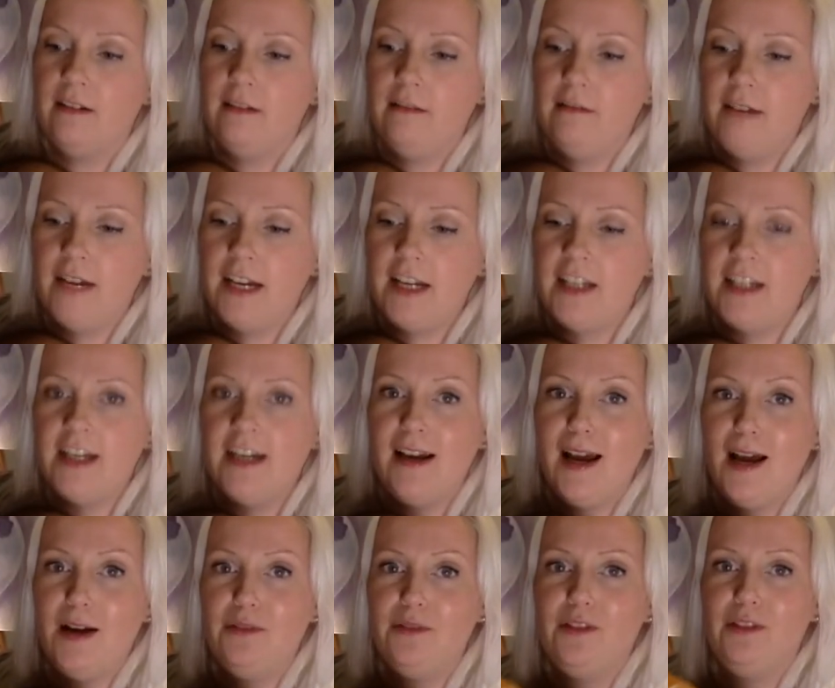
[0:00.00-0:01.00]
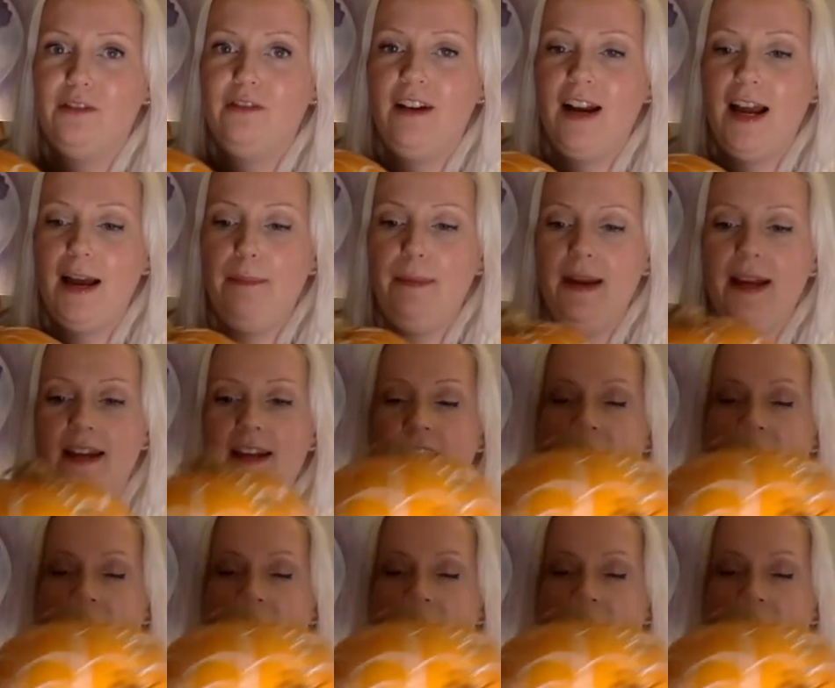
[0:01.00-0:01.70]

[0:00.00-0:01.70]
reaching out to grab it.